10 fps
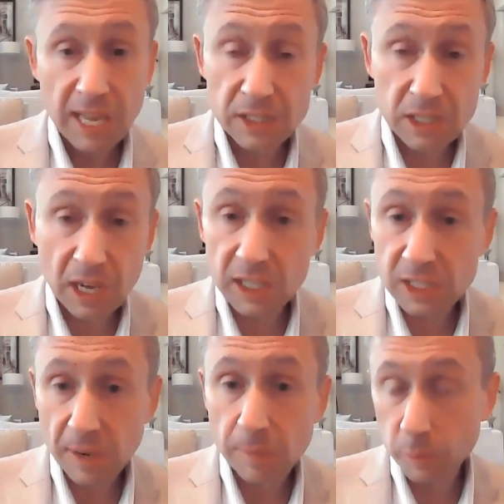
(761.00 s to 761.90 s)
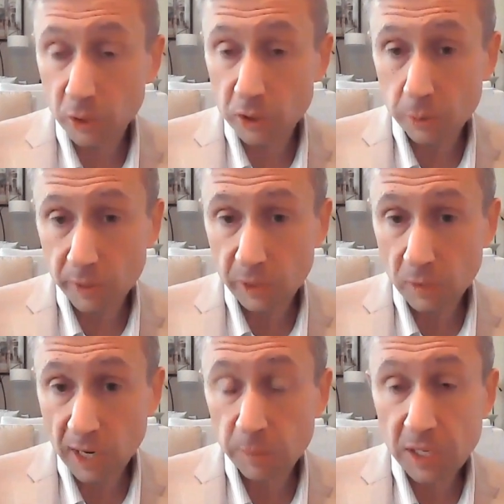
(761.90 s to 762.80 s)
That's unacceptable to me,
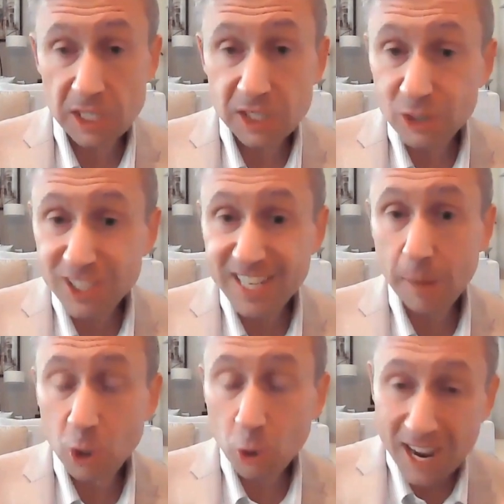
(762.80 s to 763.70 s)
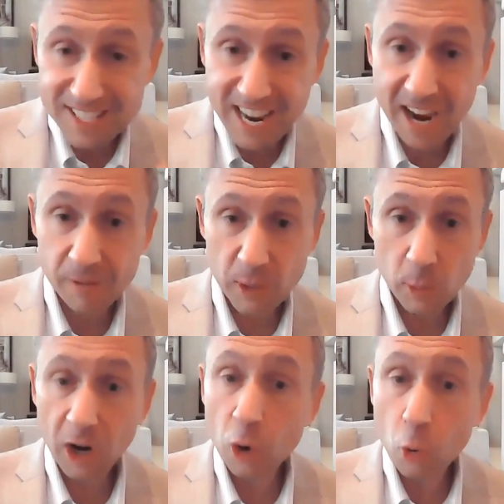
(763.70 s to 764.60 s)
right? Because there's Democrats
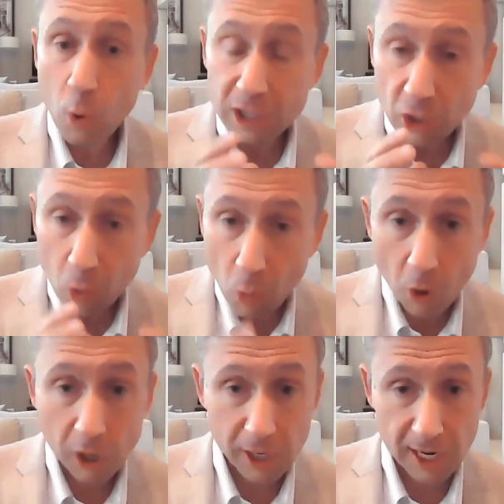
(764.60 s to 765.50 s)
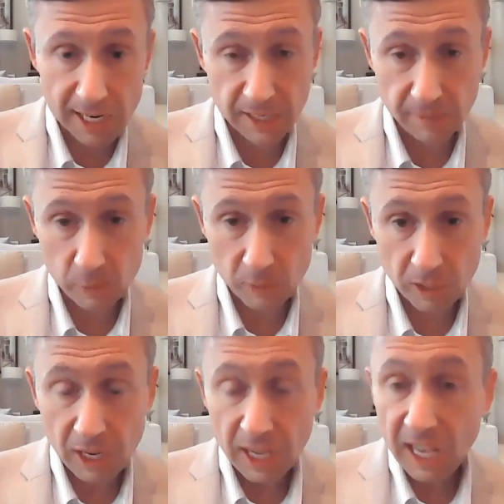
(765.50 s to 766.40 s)
everywhere who want to organize
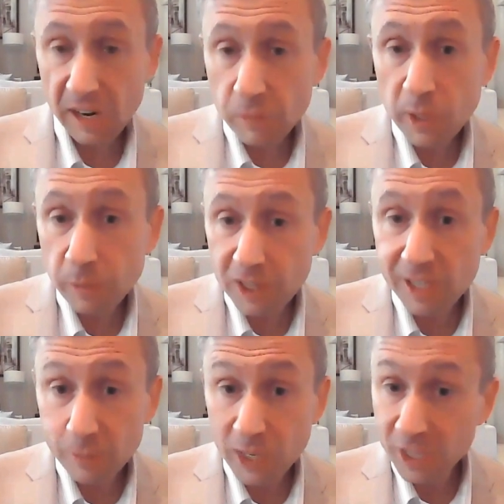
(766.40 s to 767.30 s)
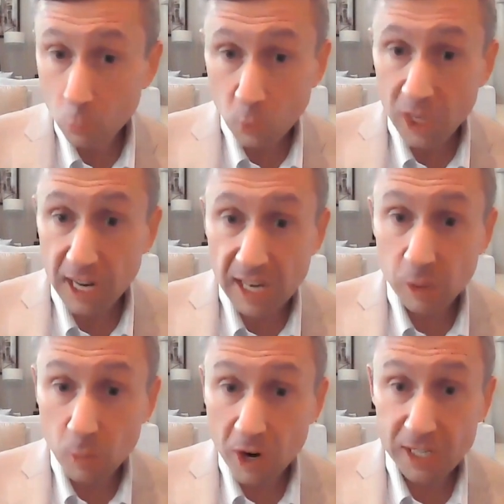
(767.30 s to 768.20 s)
everywhere. And if we believe we can win
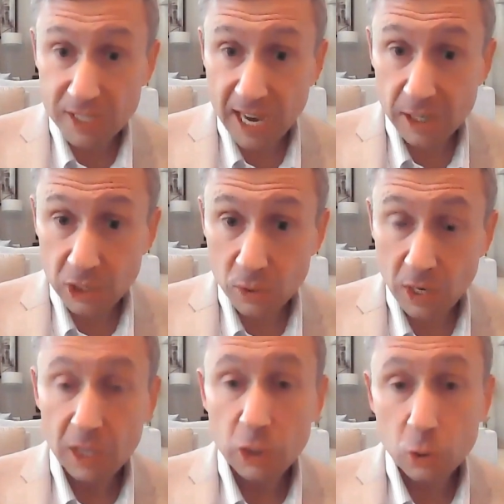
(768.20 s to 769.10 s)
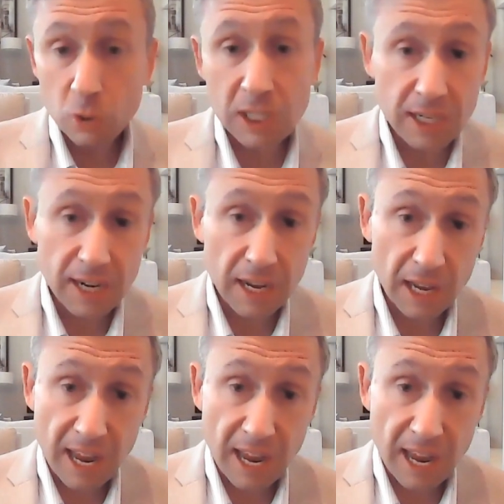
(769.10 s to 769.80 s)
anywhere, as I do, you need an